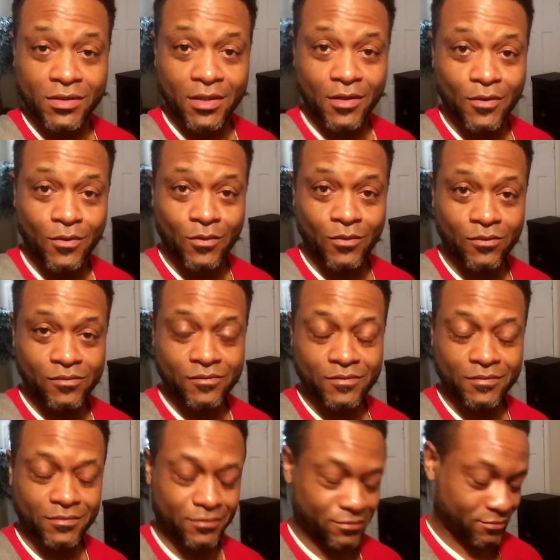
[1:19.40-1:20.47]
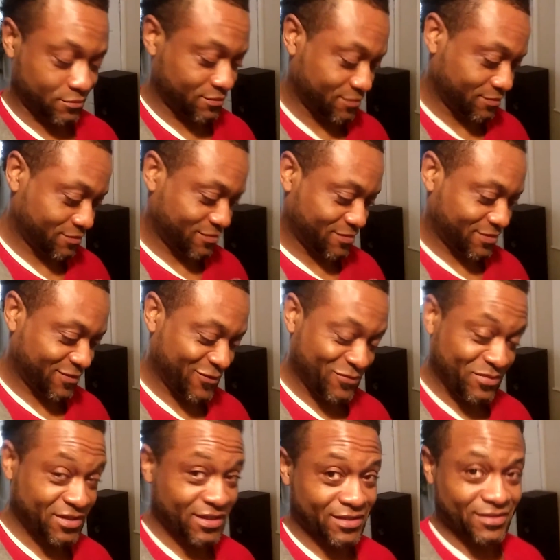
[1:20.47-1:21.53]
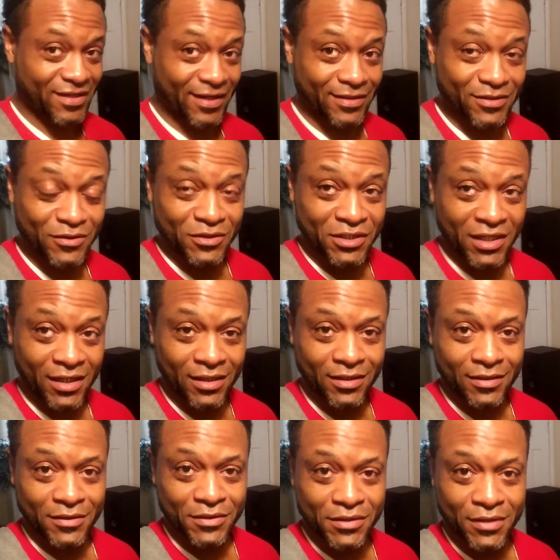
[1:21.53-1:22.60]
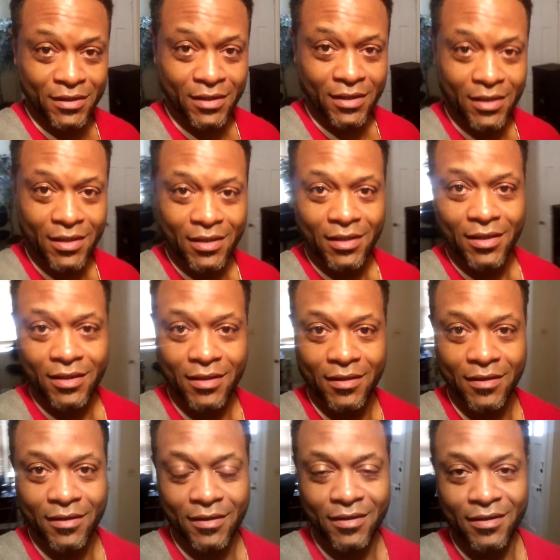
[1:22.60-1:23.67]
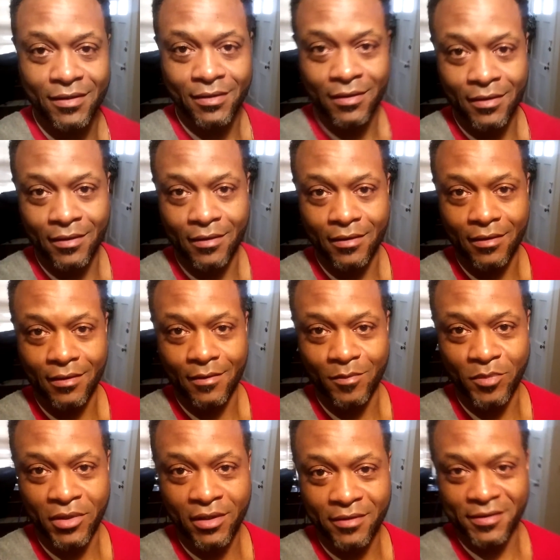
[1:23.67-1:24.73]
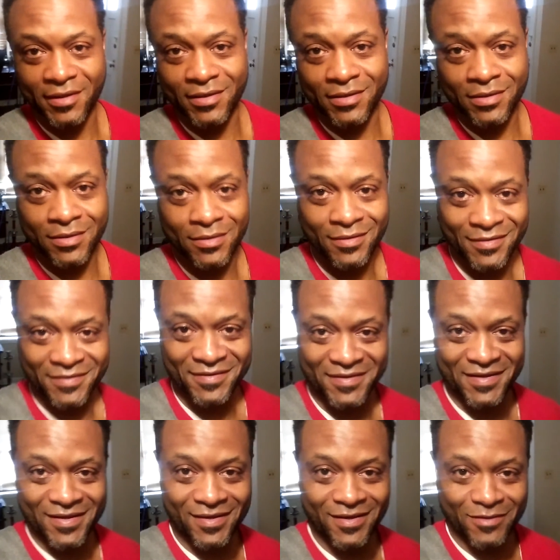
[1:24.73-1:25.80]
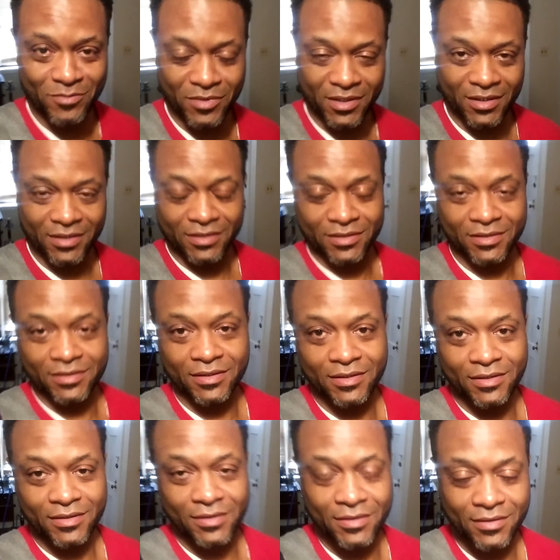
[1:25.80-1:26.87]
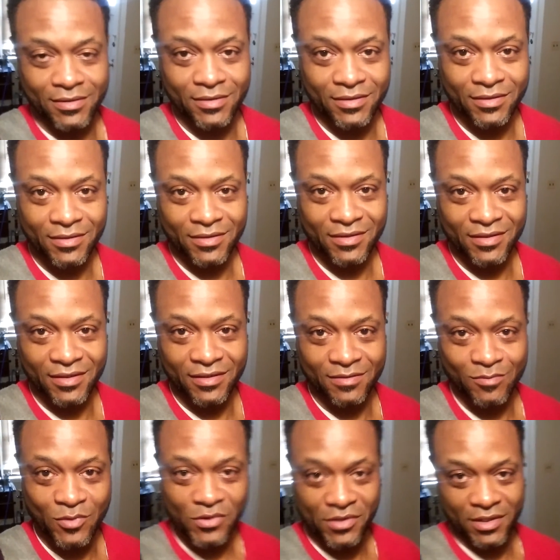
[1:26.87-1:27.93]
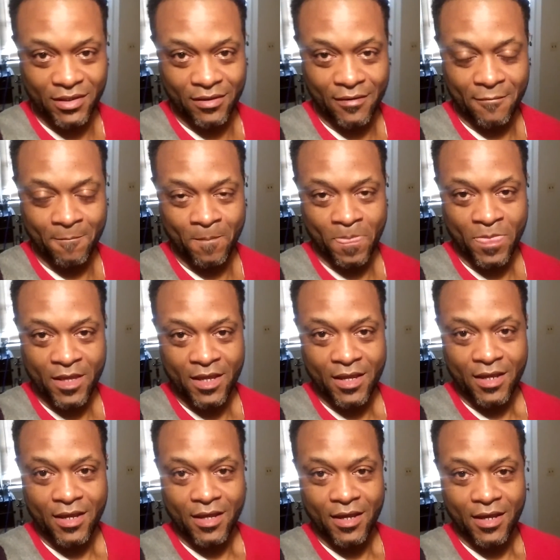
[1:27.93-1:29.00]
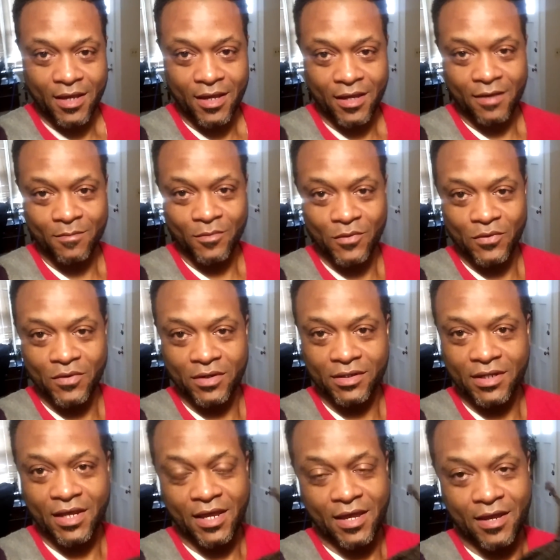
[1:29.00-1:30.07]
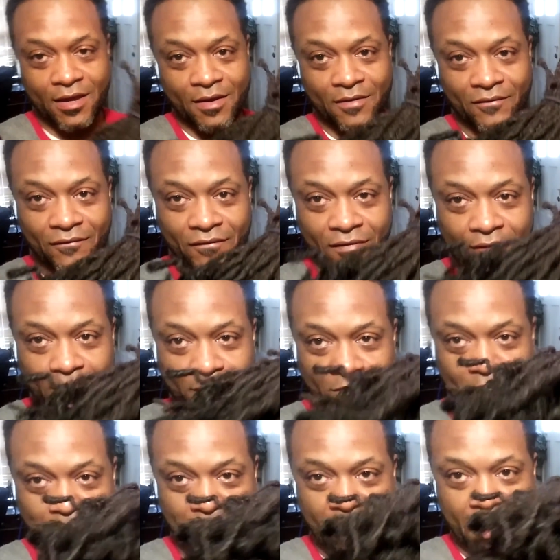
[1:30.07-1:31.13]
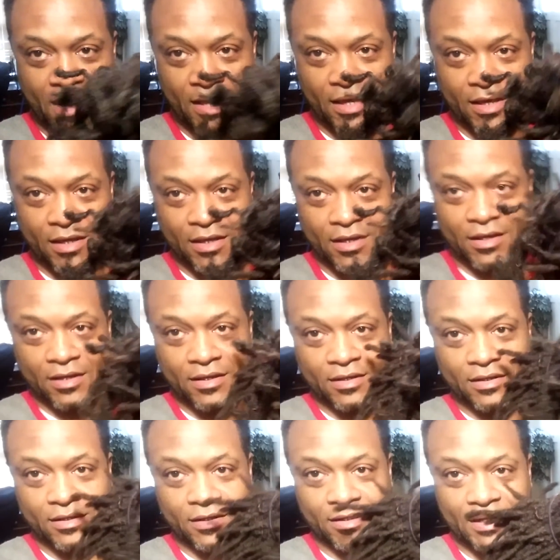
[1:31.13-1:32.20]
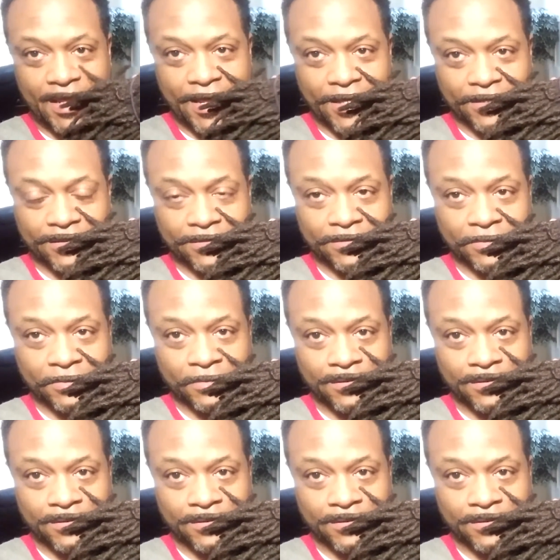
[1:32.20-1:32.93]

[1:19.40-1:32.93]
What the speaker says: So it's gonna be a slight little change in appearance because this morning I am going to have my locks